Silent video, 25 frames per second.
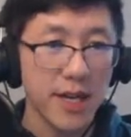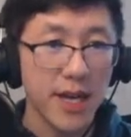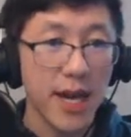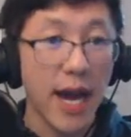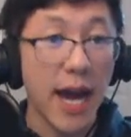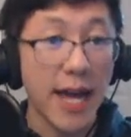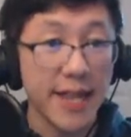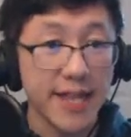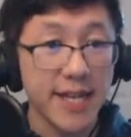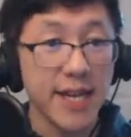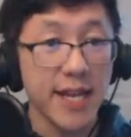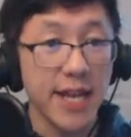
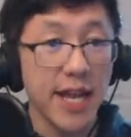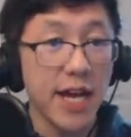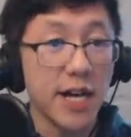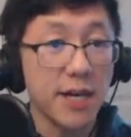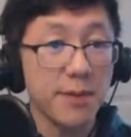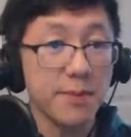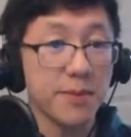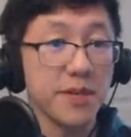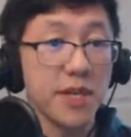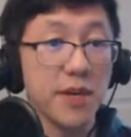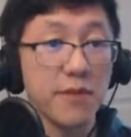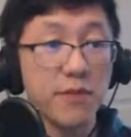I think it
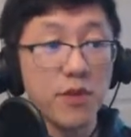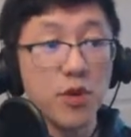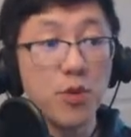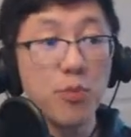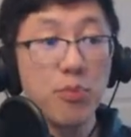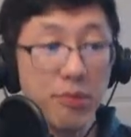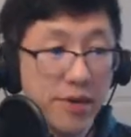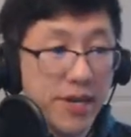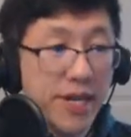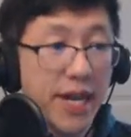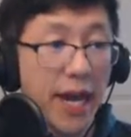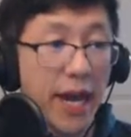helps if you
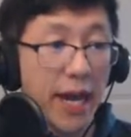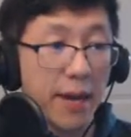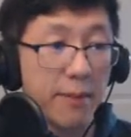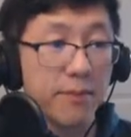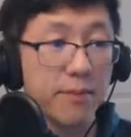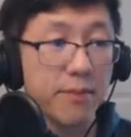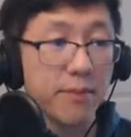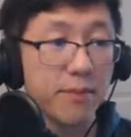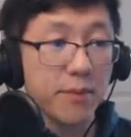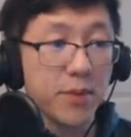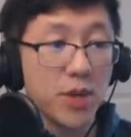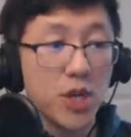pregame.
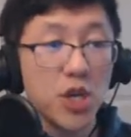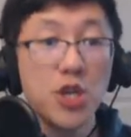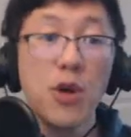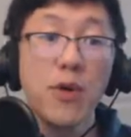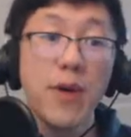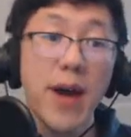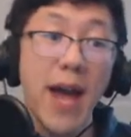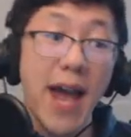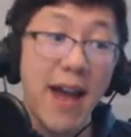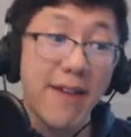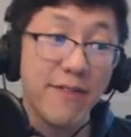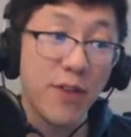You
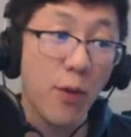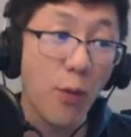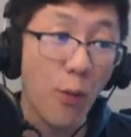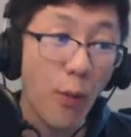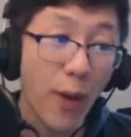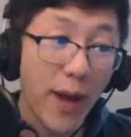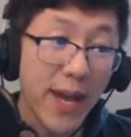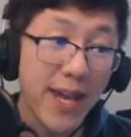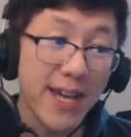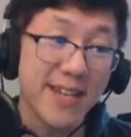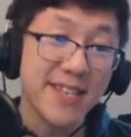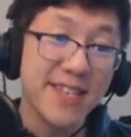don't have to
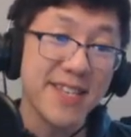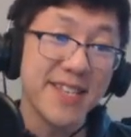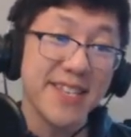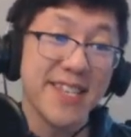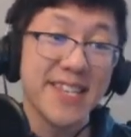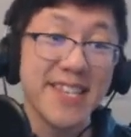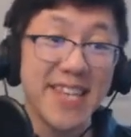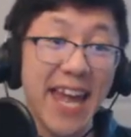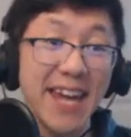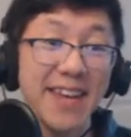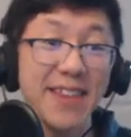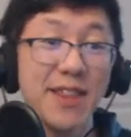wait until the
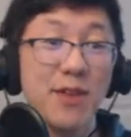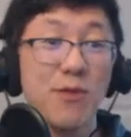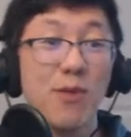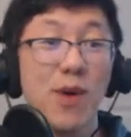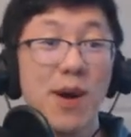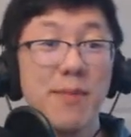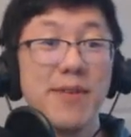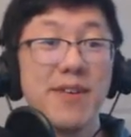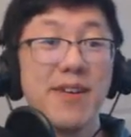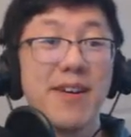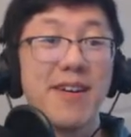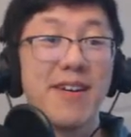day of the
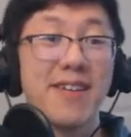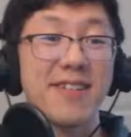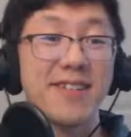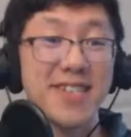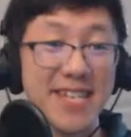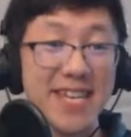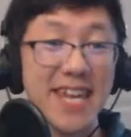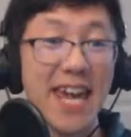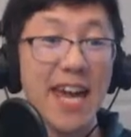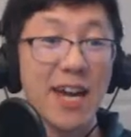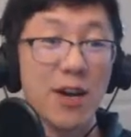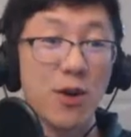webinar to
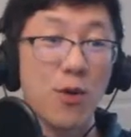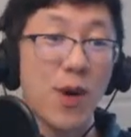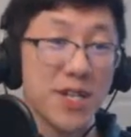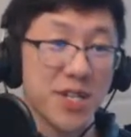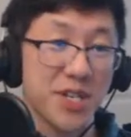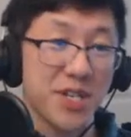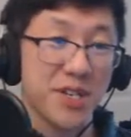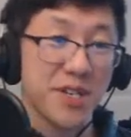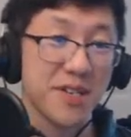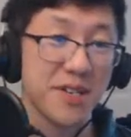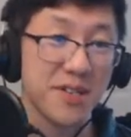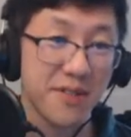get
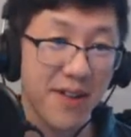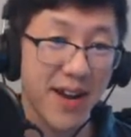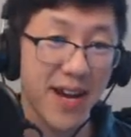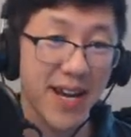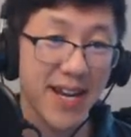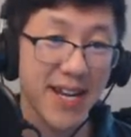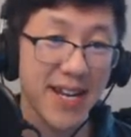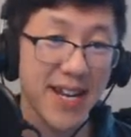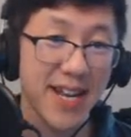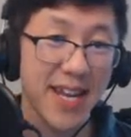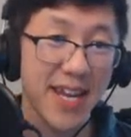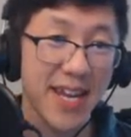questions,
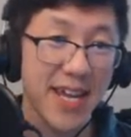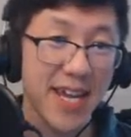right?